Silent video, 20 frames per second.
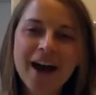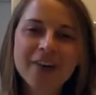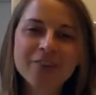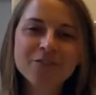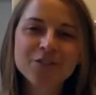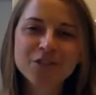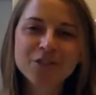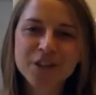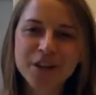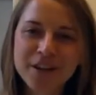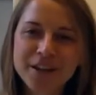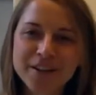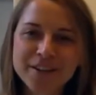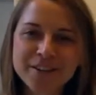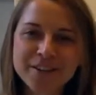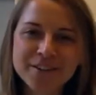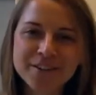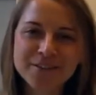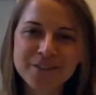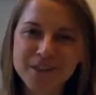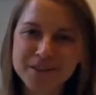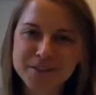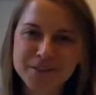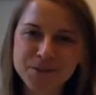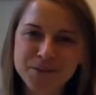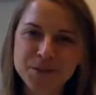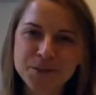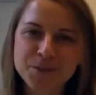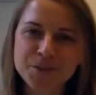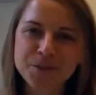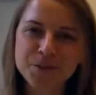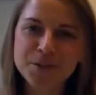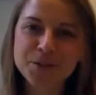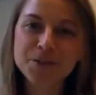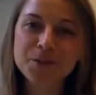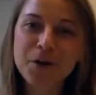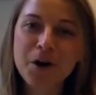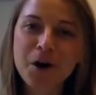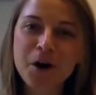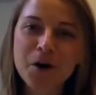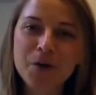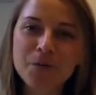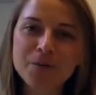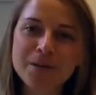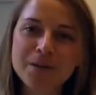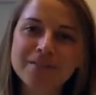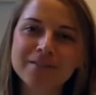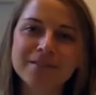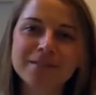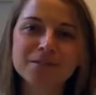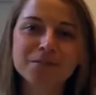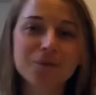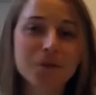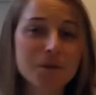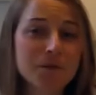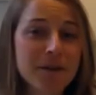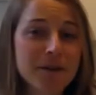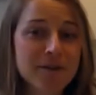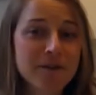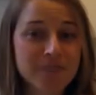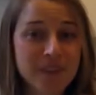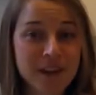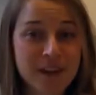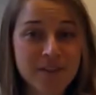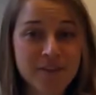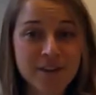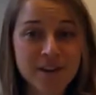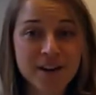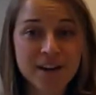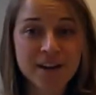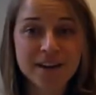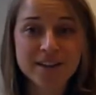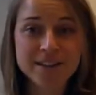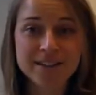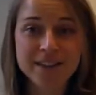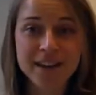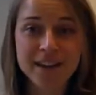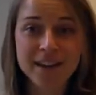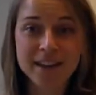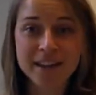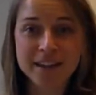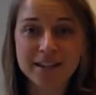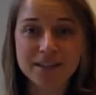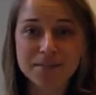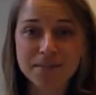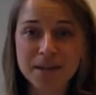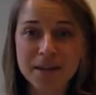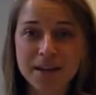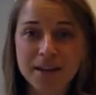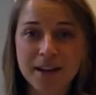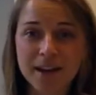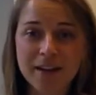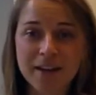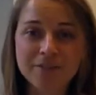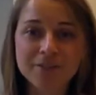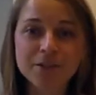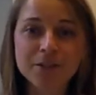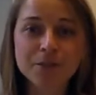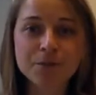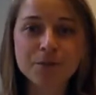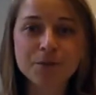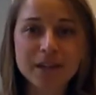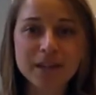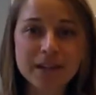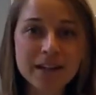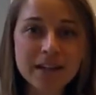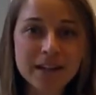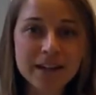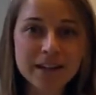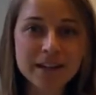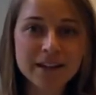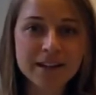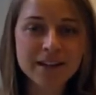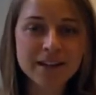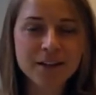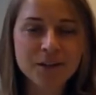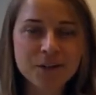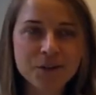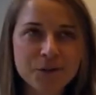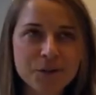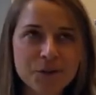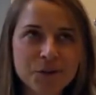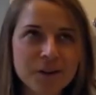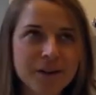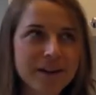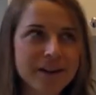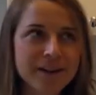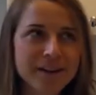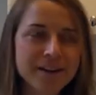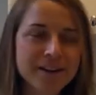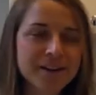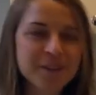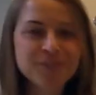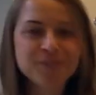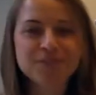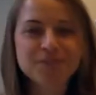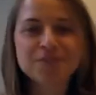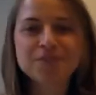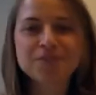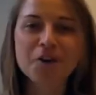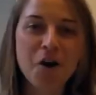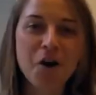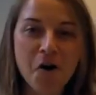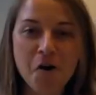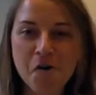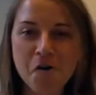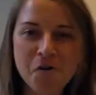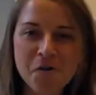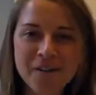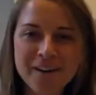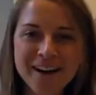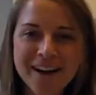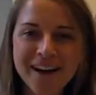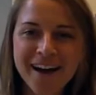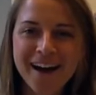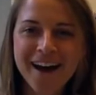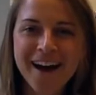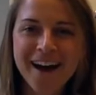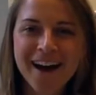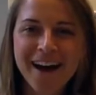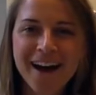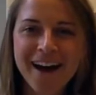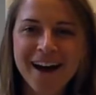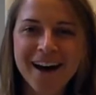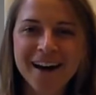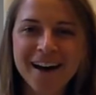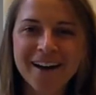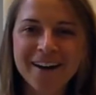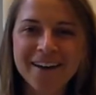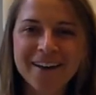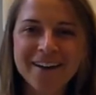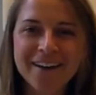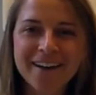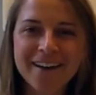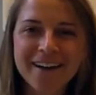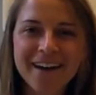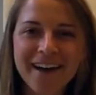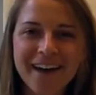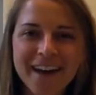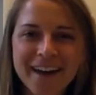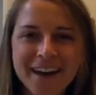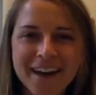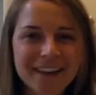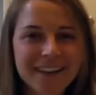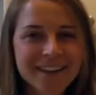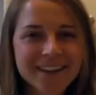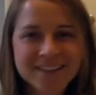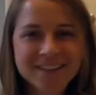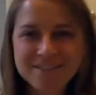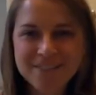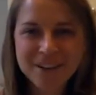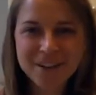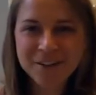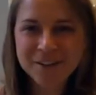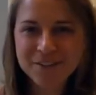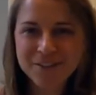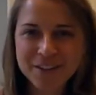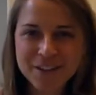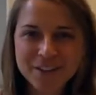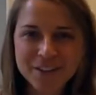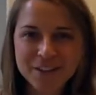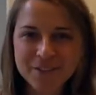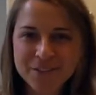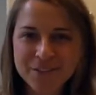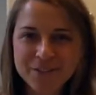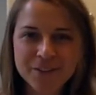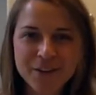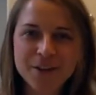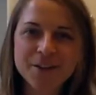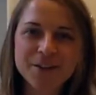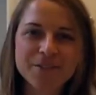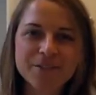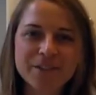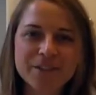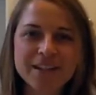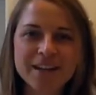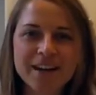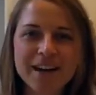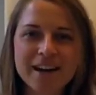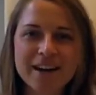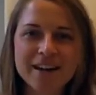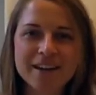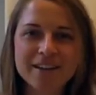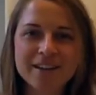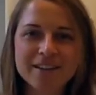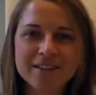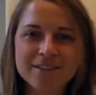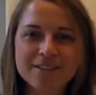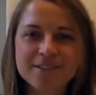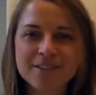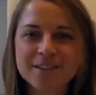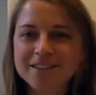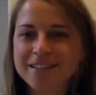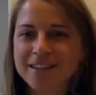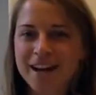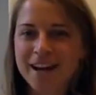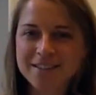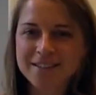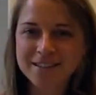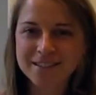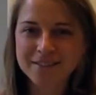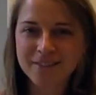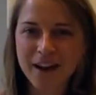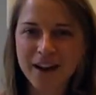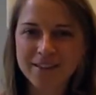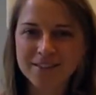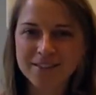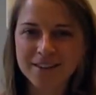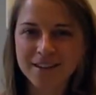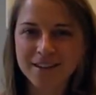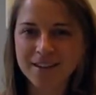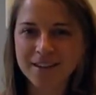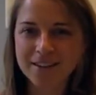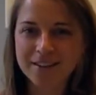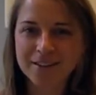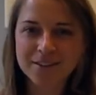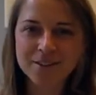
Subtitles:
I'm sharing this recipe with you all because it's one of my favorites. I like to make it every week or so. And I like to make homemade almond butter because you get to customize it.